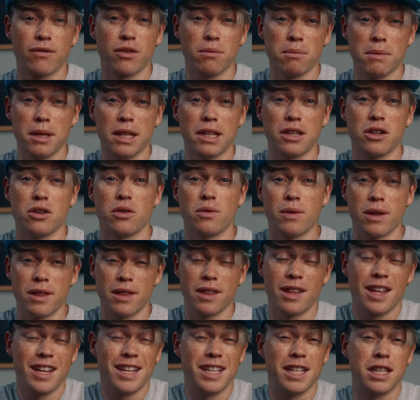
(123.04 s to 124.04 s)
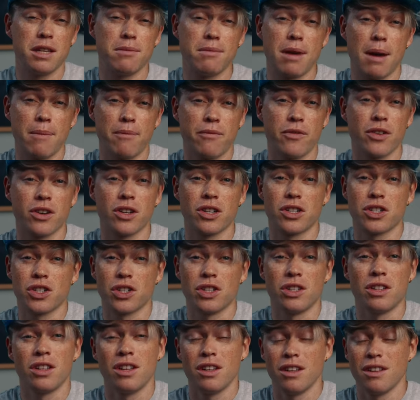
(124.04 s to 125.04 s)
familiar with and I need a map
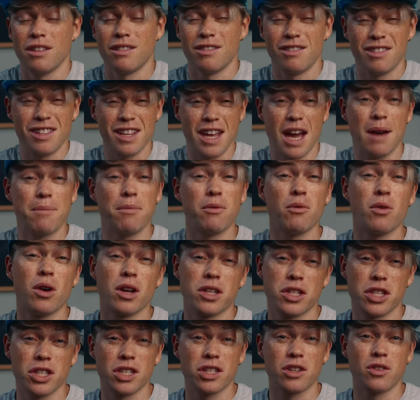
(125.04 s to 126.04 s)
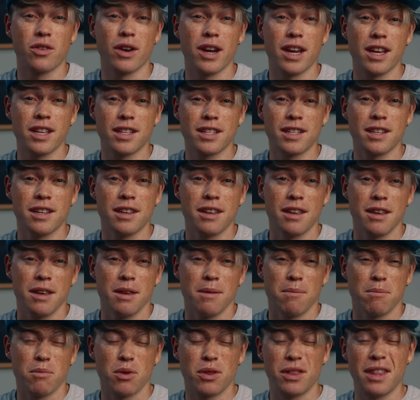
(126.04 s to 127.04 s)
function, the Apple Watch is great.
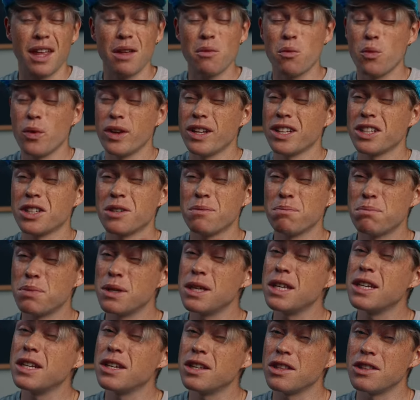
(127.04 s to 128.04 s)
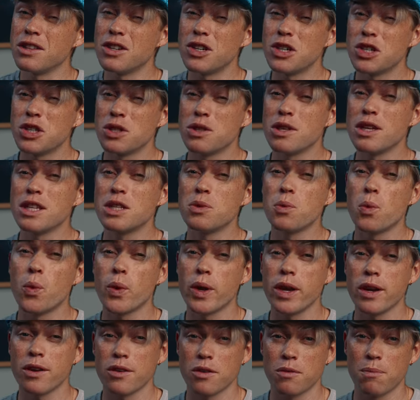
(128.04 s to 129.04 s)
But then when competing, there's this
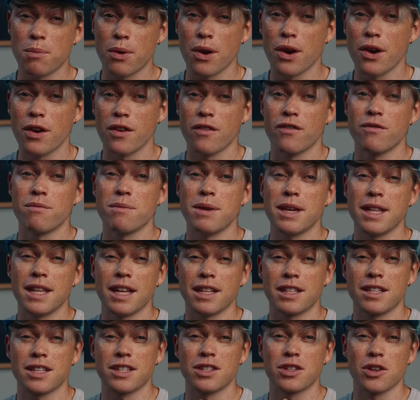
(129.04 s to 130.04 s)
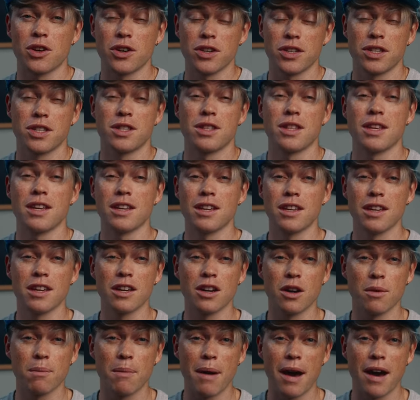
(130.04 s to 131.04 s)
weird part of me that starts
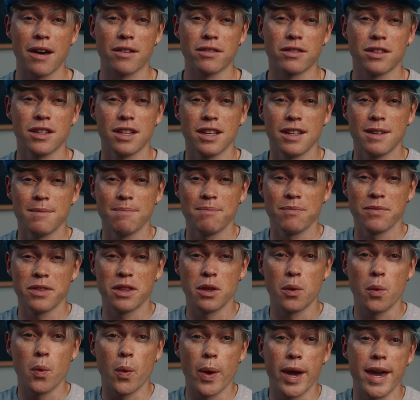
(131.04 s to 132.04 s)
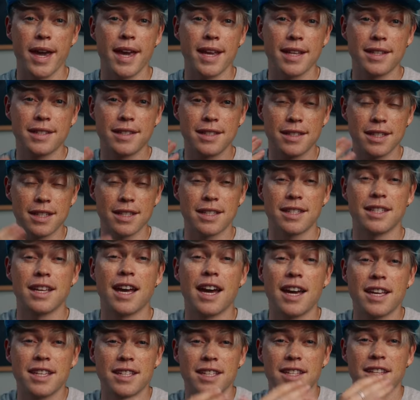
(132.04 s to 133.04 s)
thinking about the weight and the
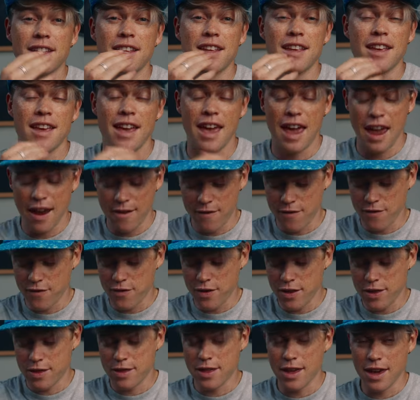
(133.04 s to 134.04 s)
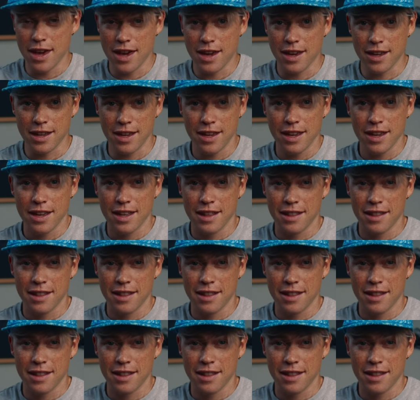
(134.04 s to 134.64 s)
size and everything